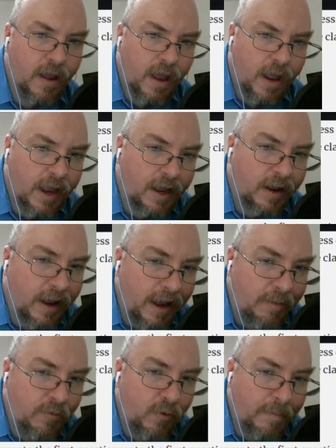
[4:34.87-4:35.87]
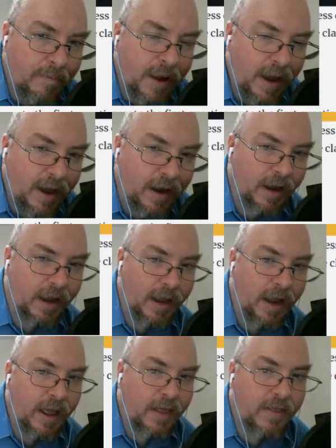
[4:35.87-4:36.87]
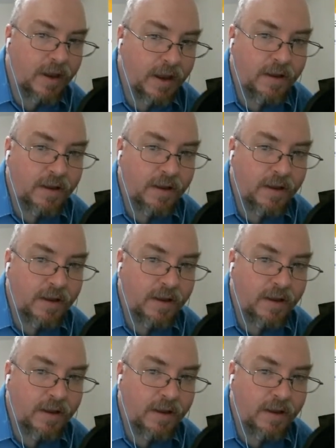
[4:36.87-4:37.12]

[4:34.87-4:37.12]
He claimed repeatedly that he